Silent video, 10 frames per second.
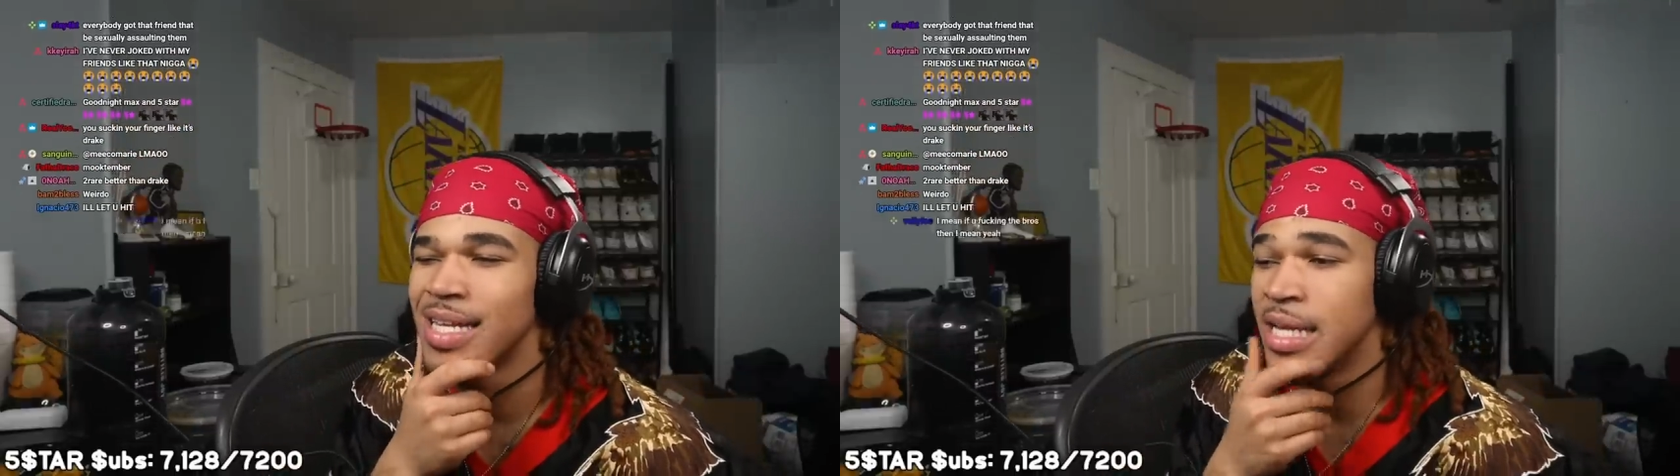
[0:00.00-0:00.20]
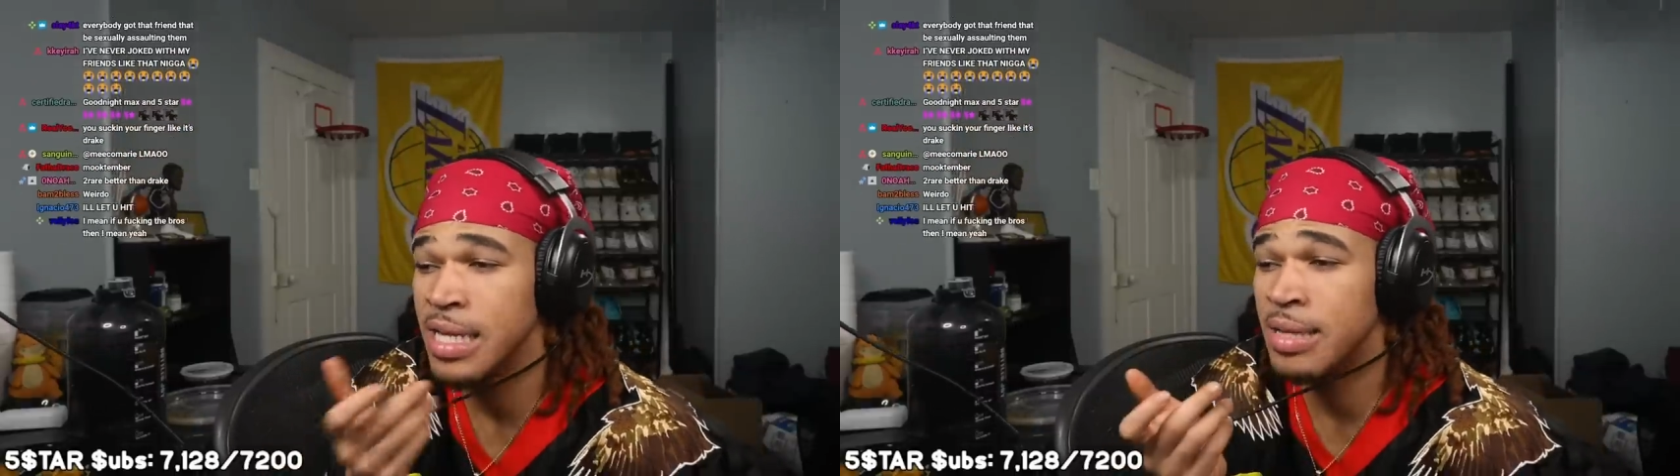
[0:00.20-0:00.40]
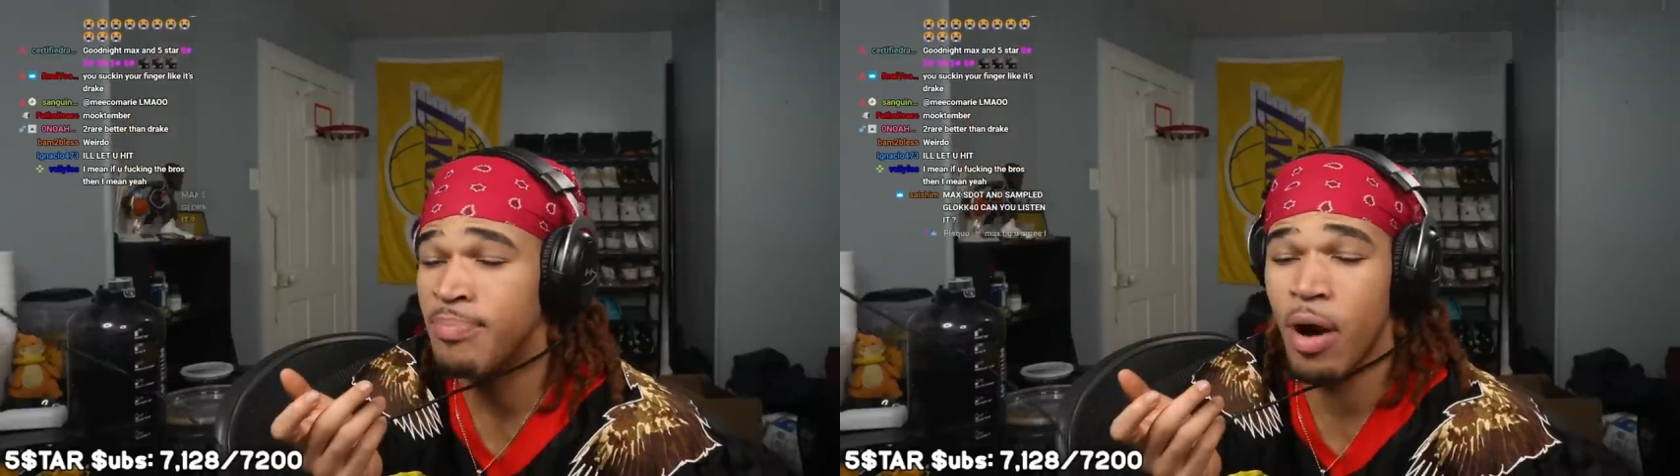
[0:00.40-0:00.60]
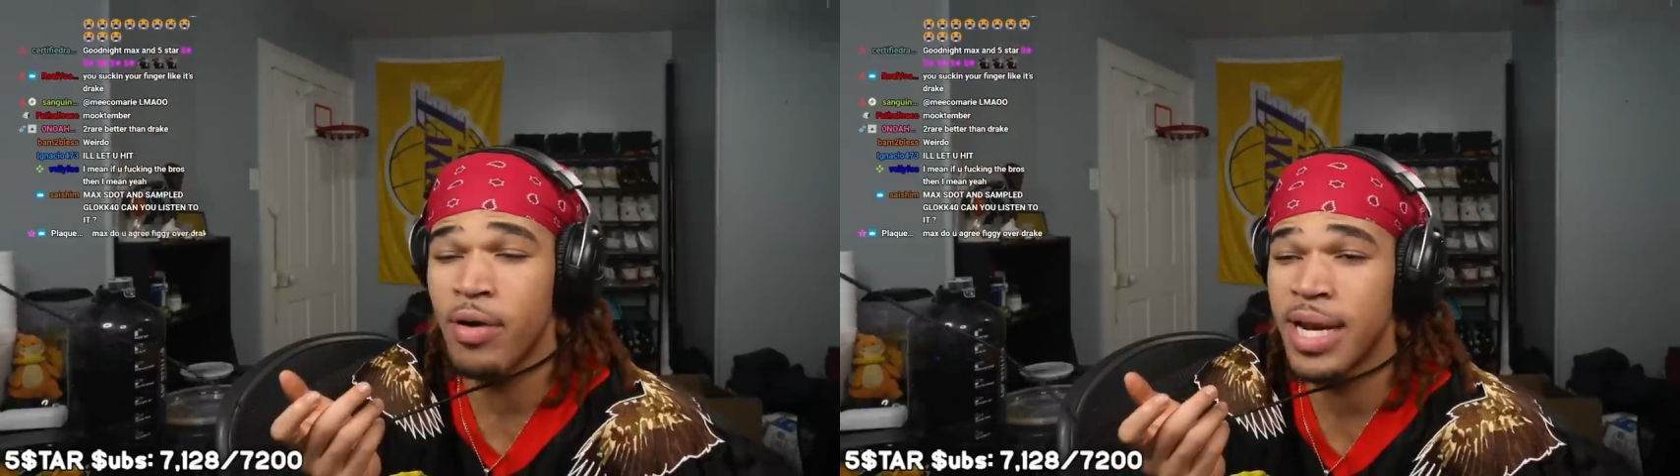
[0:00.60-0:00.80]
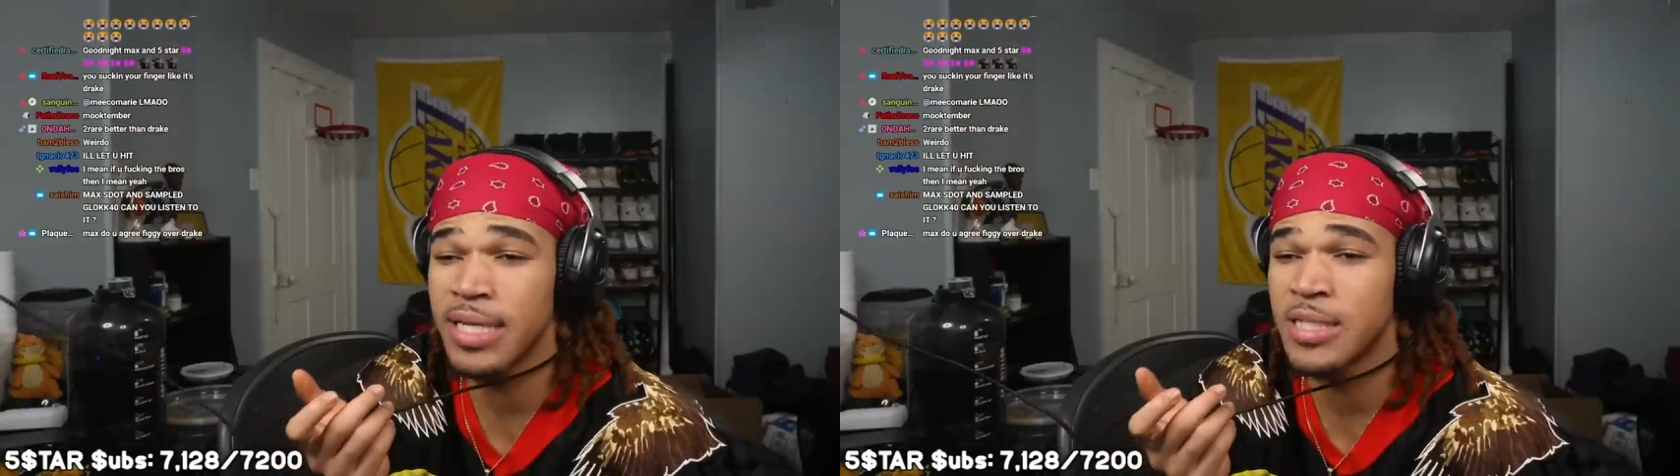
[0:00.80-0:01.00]
bro,
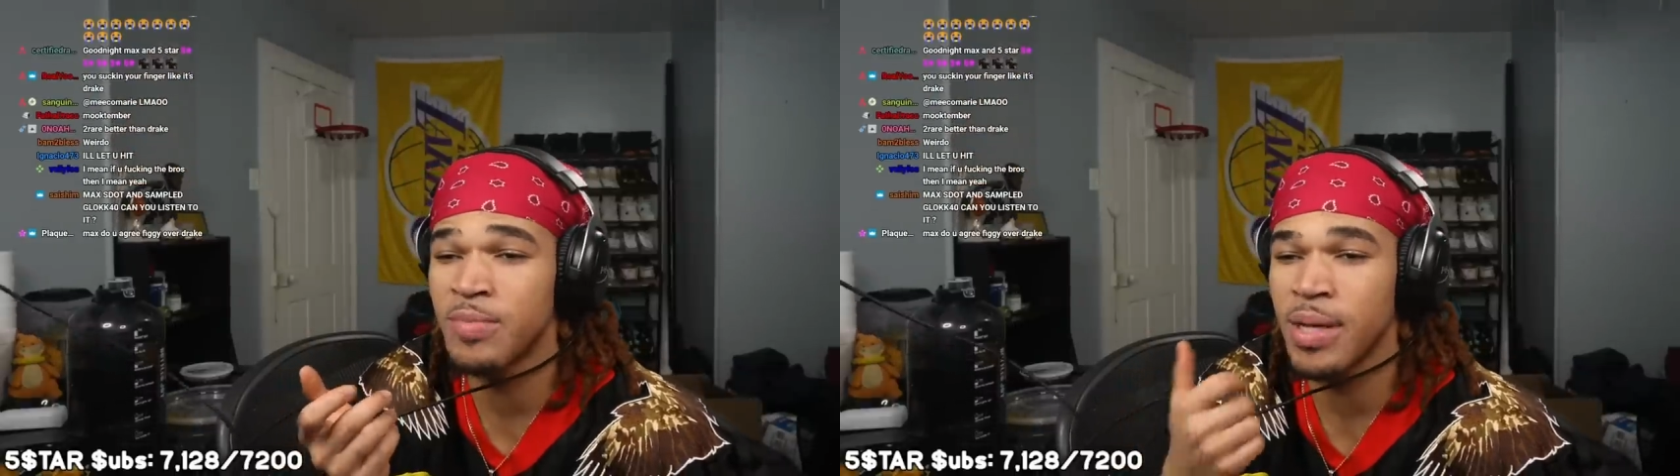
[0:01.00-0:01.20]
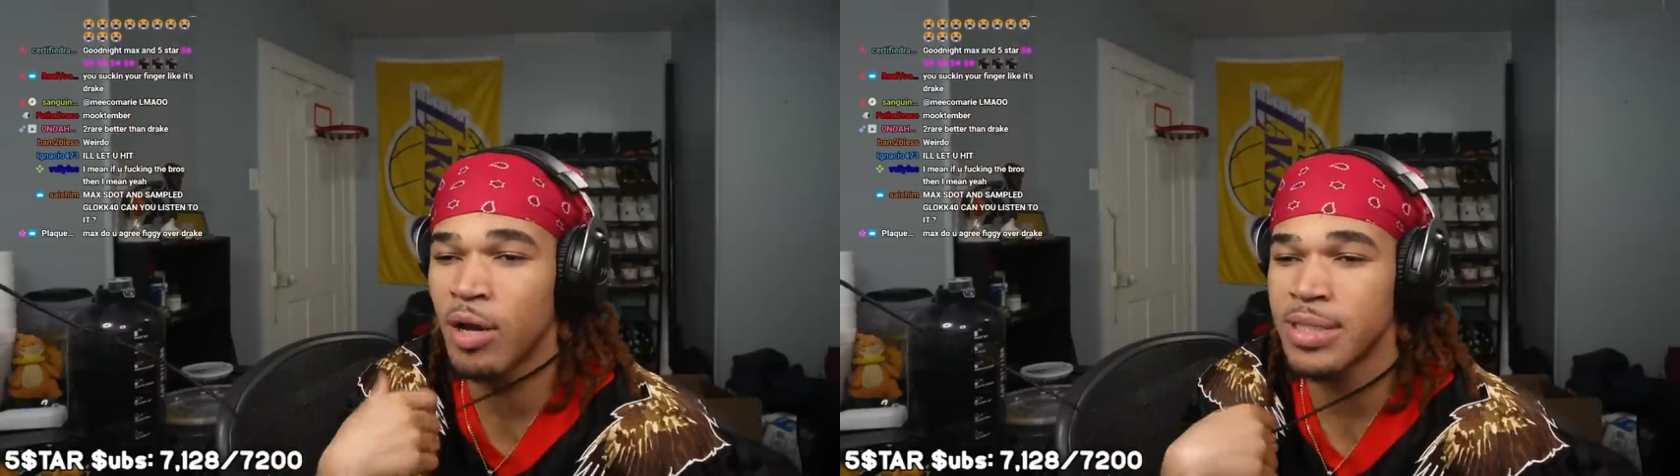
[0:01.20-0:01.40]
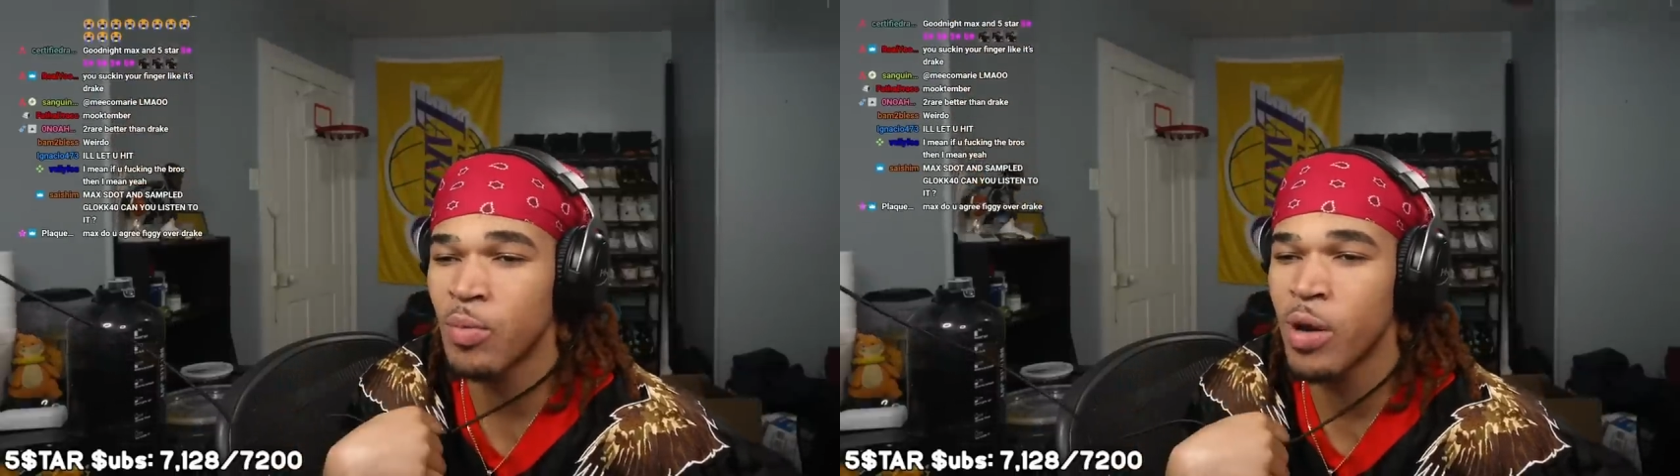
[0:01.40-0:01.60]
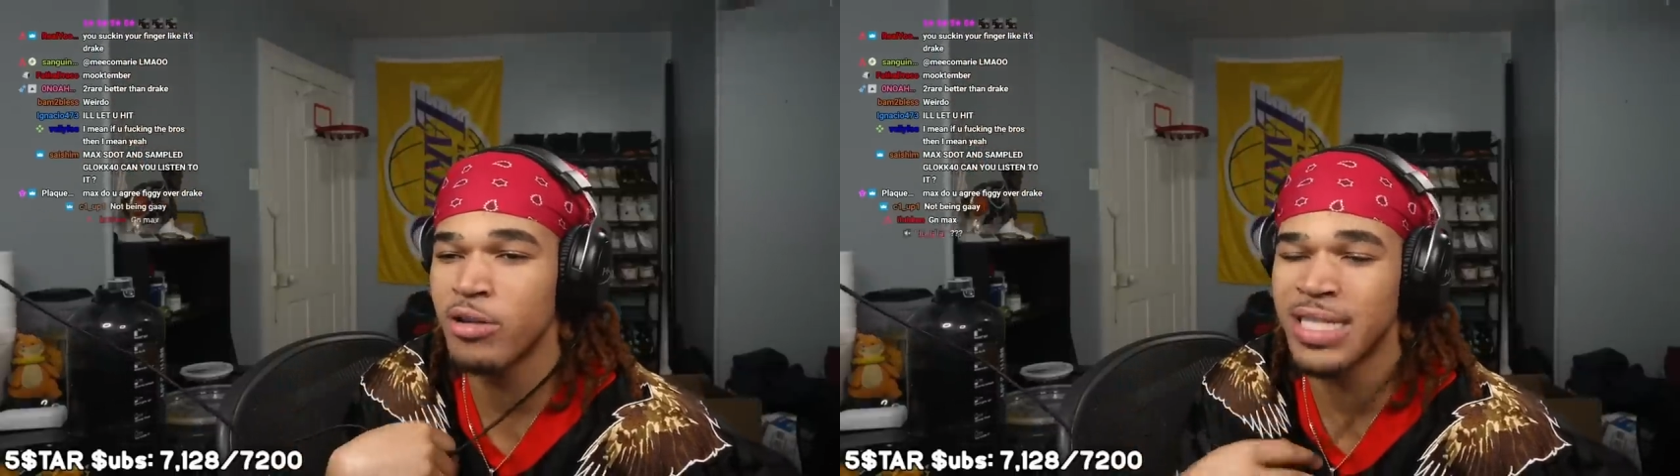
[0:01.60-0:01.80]
just be on some weird shit.